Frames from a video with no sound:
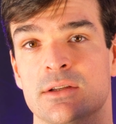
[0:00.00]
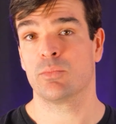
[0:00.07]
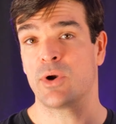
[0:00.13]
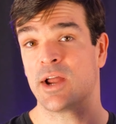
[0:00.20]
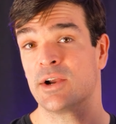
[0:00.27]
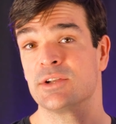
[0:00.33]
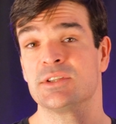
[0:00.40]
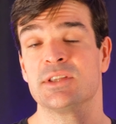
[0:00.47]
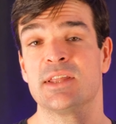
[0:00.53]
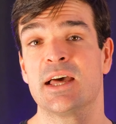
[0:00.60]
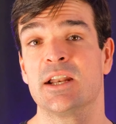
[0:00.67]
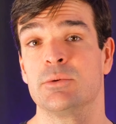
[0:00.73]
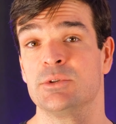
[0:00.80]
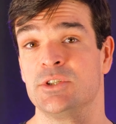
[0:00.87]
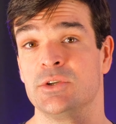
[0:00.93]
Prior to
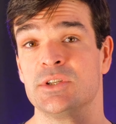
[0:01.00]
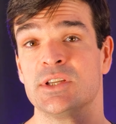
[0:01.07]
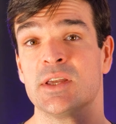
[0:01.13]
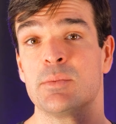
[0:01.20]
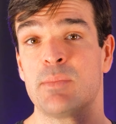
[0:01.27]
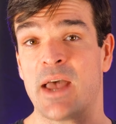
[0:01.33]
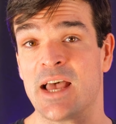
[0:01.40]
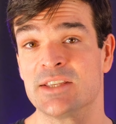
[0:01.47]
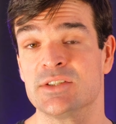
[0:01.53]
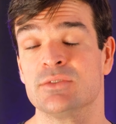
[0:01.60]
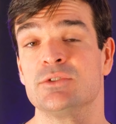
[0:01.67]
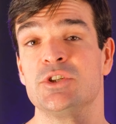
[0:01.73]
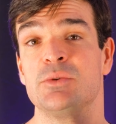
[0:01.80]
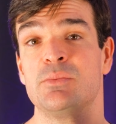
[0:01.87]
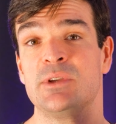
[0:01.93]
that, it was using a
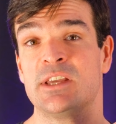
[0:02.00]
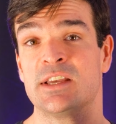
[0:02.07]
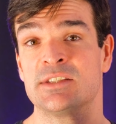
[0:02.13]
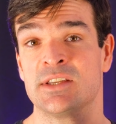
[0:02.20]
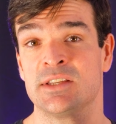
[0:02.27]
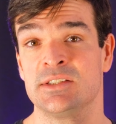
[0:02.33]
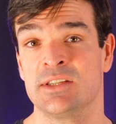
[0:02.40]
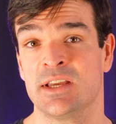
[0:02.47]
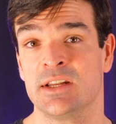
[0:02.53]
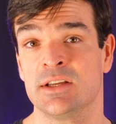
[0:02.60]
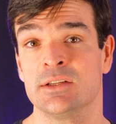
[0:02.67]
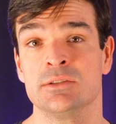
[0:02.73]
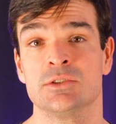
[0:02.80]
passive GPS antenna,